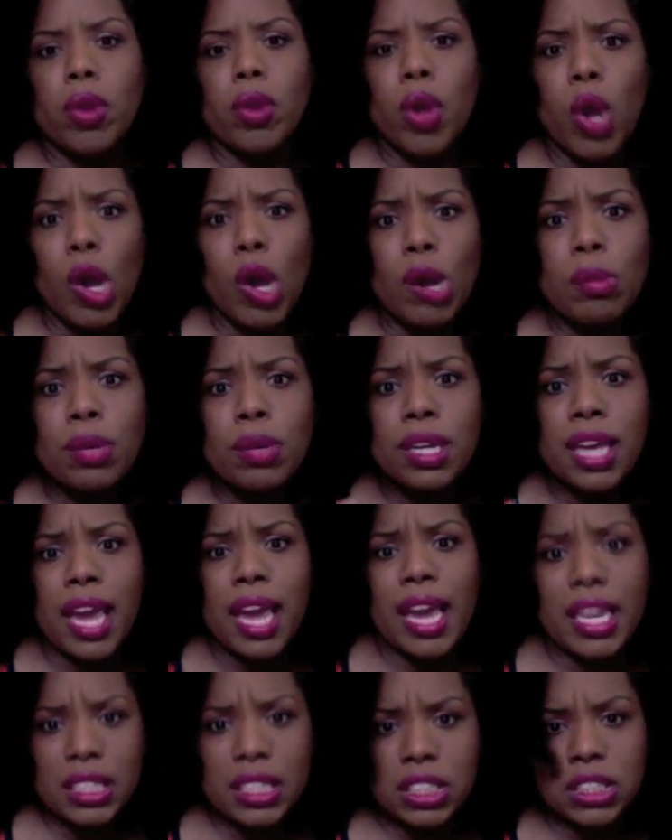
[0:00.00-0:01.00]
Urban
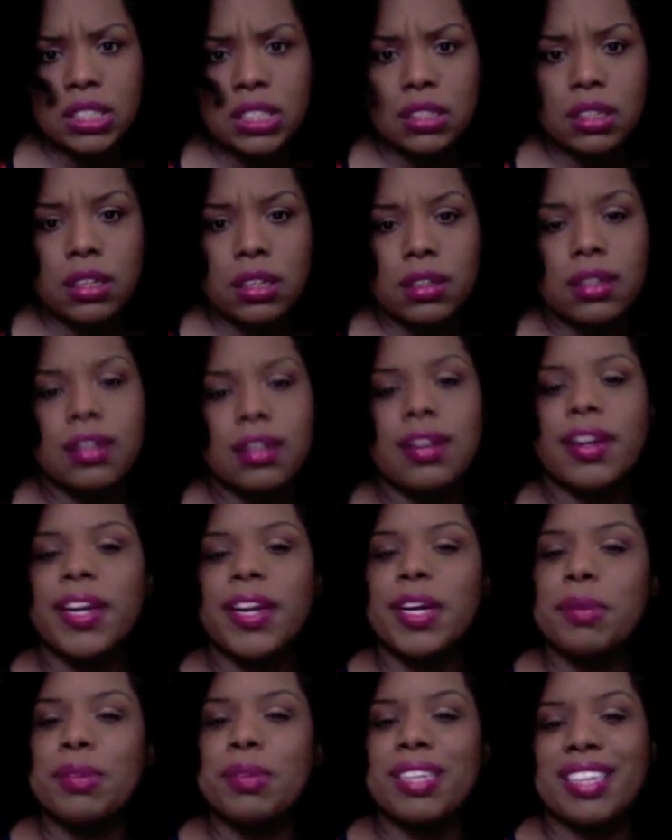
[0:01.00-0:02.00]
Decay,
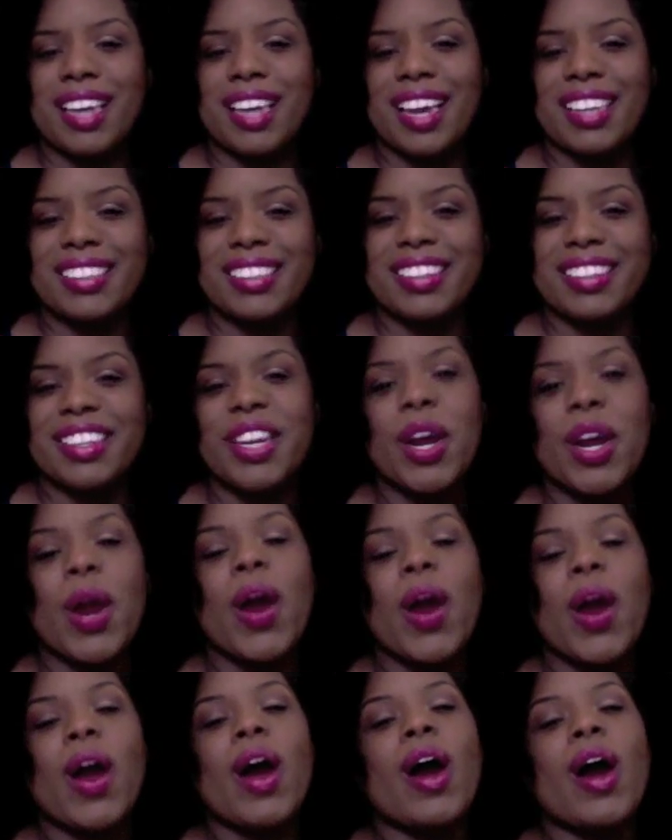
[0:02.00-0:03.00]
Urban Decay,
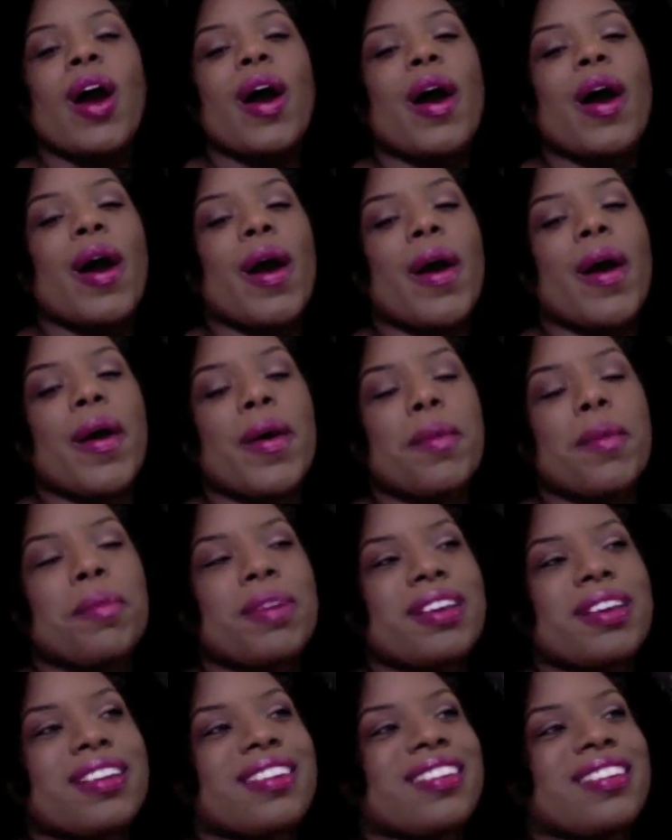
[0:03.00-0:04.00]

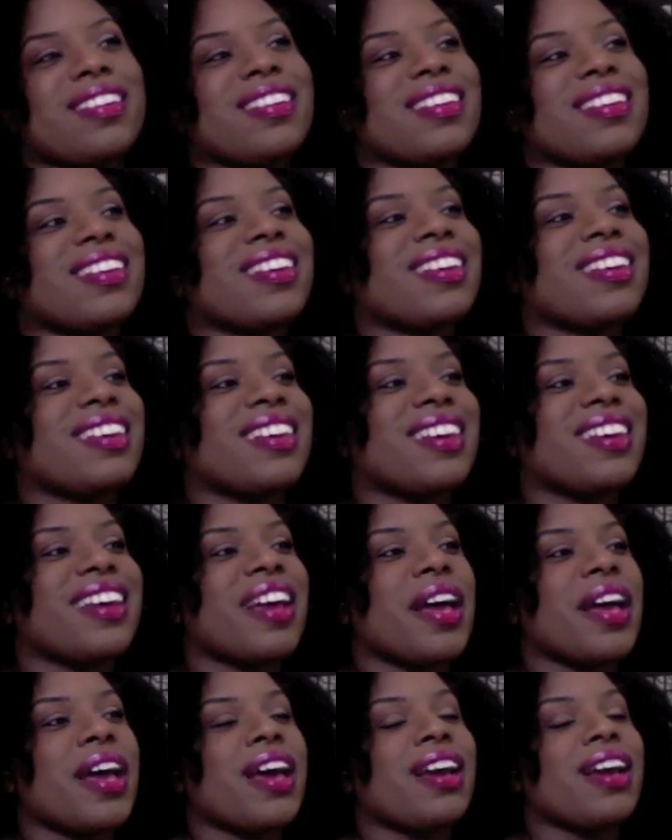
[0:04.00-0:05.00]
Urban
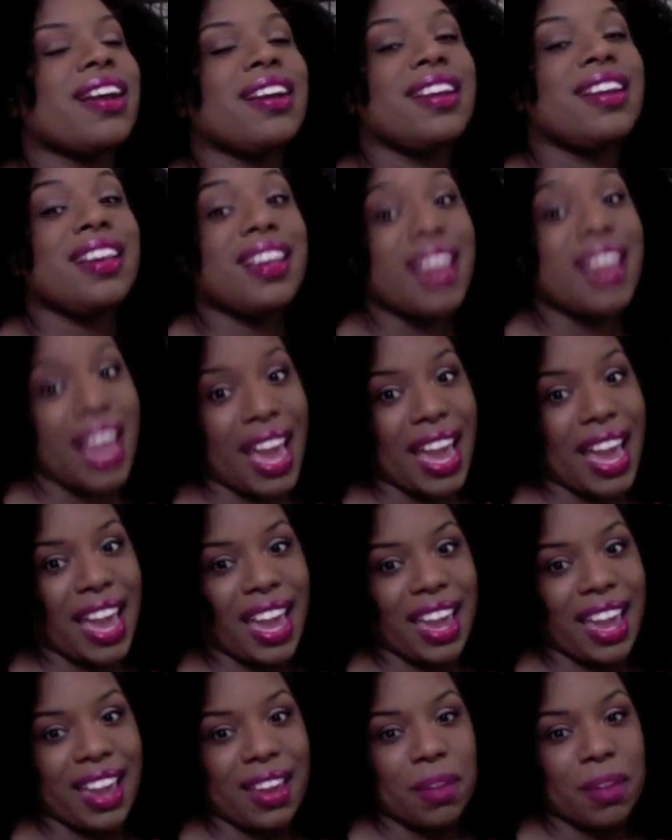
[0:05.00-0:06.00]

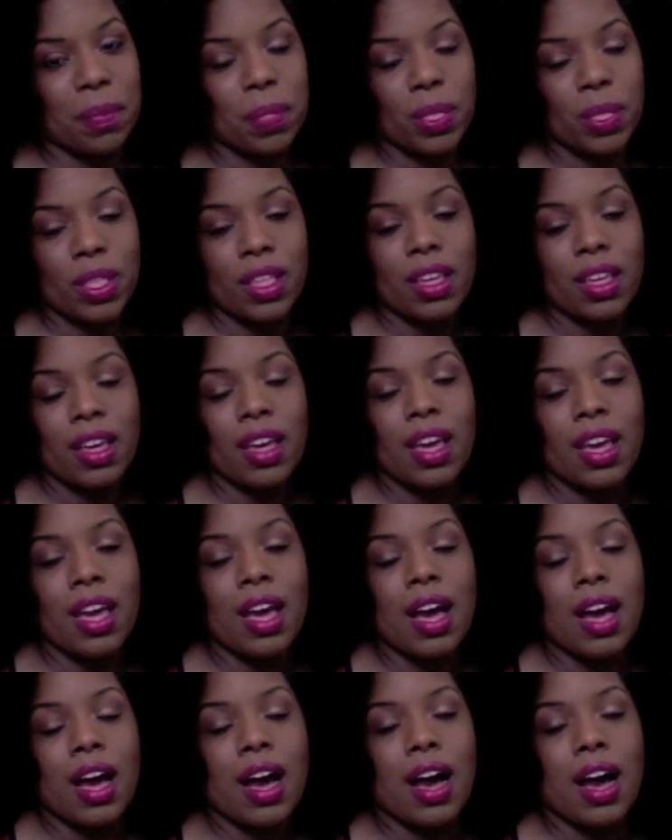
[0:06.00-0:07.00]
Decay,
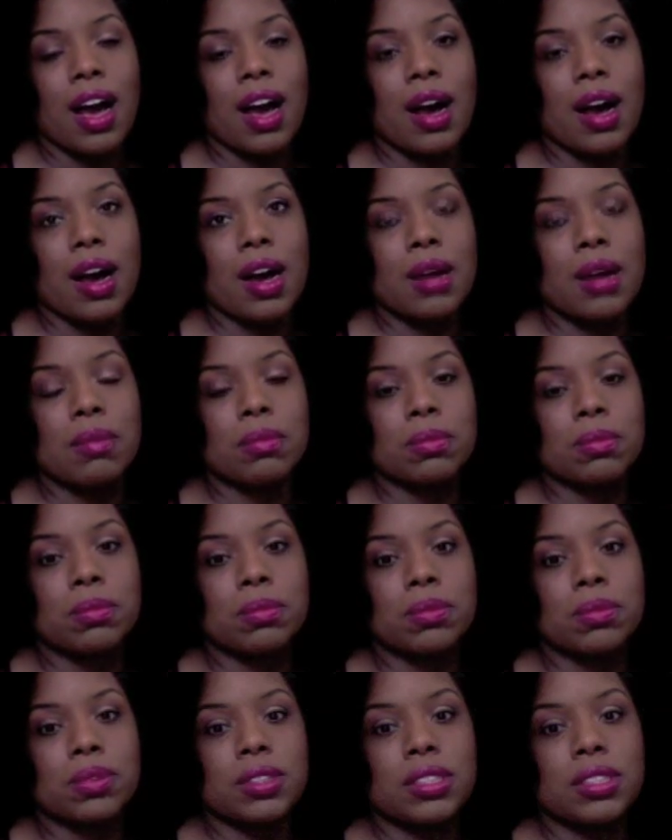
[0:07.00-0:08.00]
um,
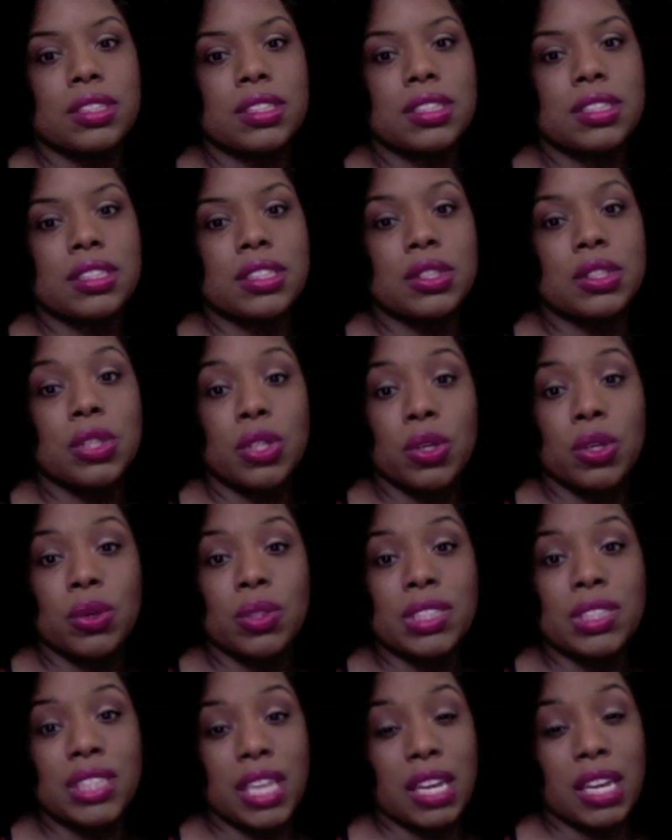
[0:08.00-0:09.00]

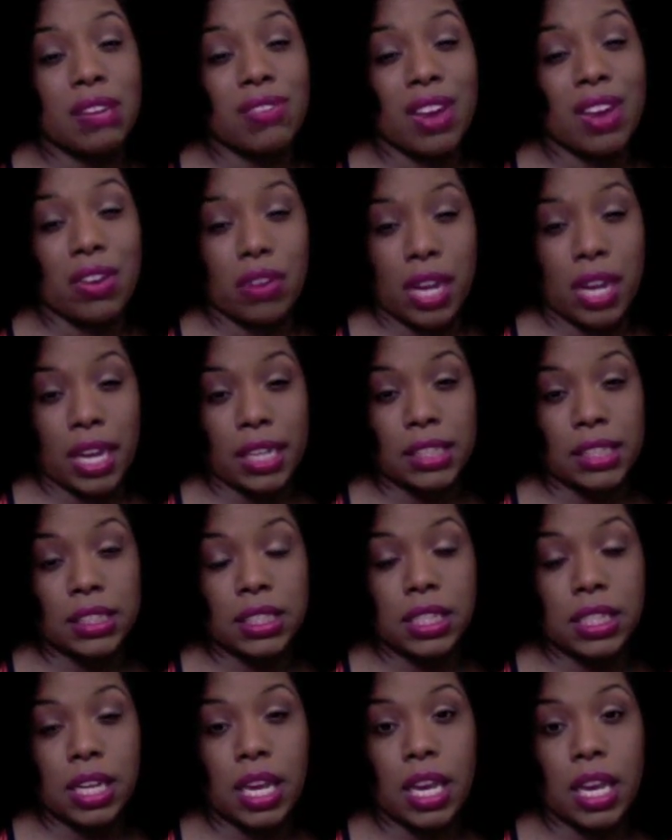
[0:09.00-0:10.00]
Nude Skin
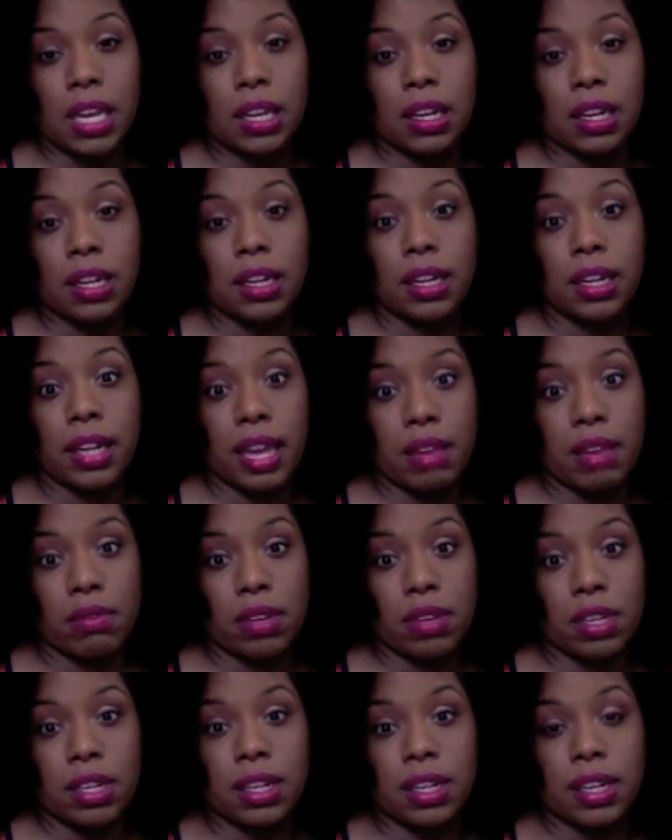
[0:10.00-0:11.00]
Foundation and
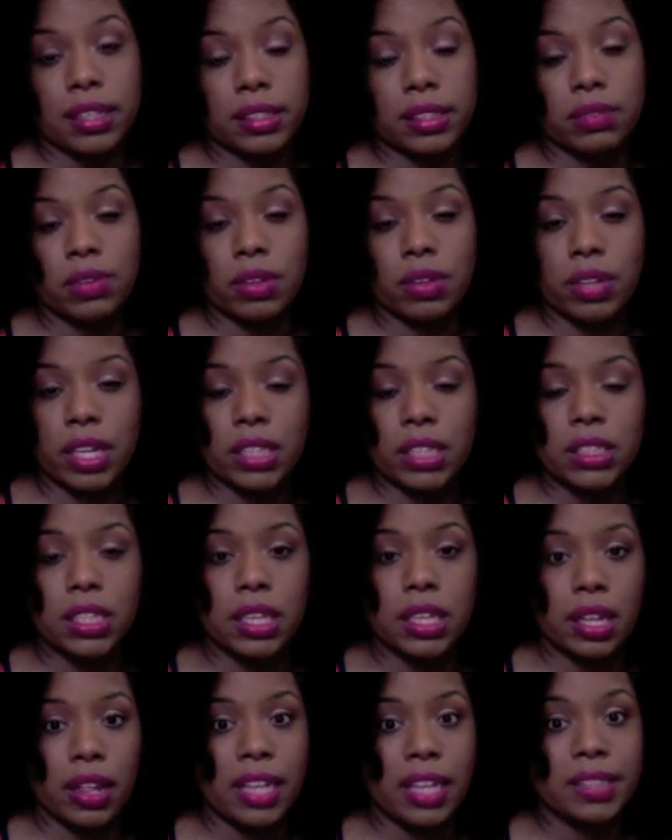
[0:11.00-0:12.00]
eleven as a foundation,
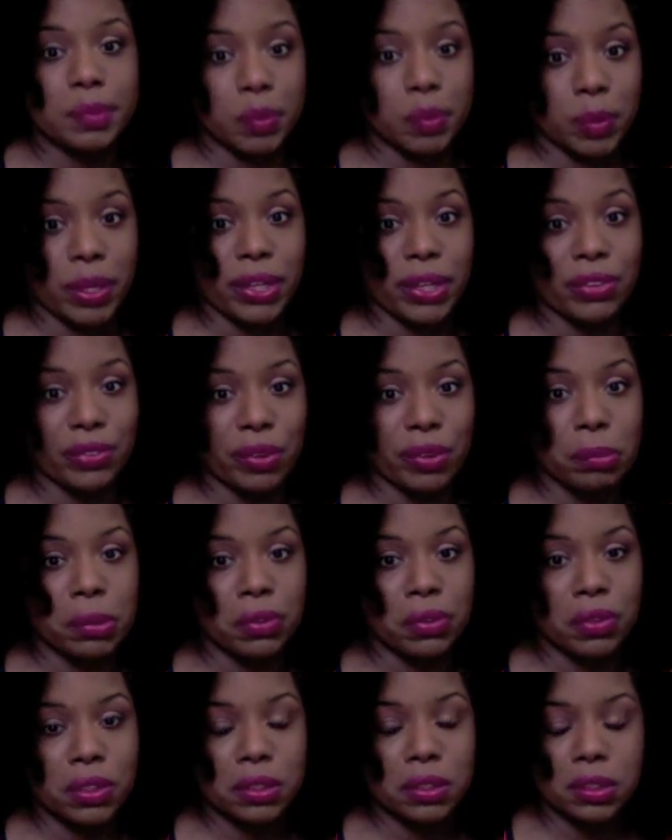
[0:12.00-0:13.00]
and that's been working for me
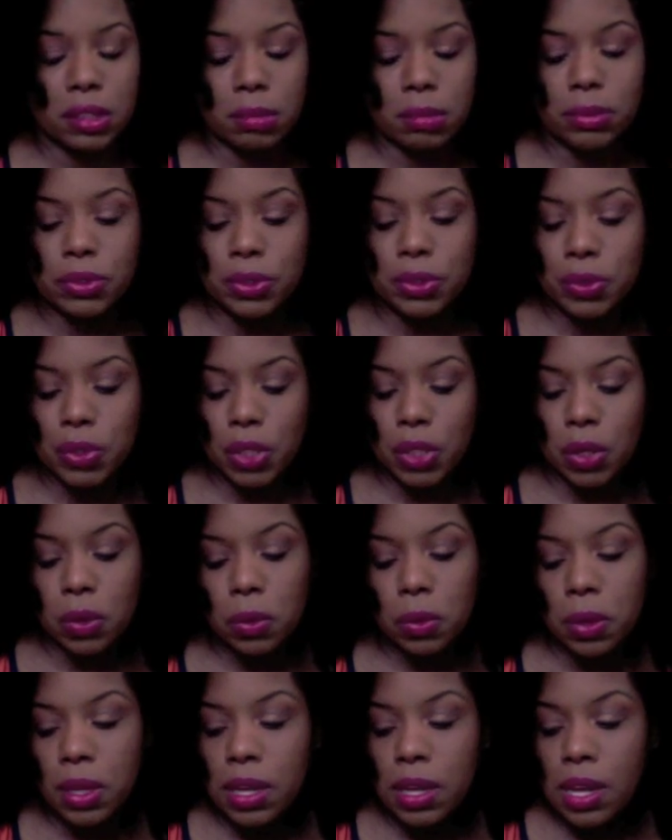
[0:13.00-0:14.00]
for the summer too, so